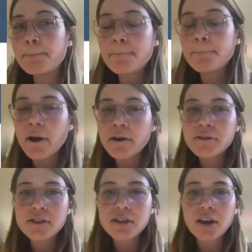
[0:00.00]

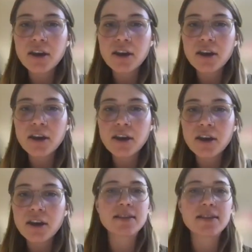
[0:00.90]
Most code was
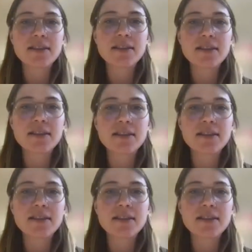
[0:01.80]
shared with some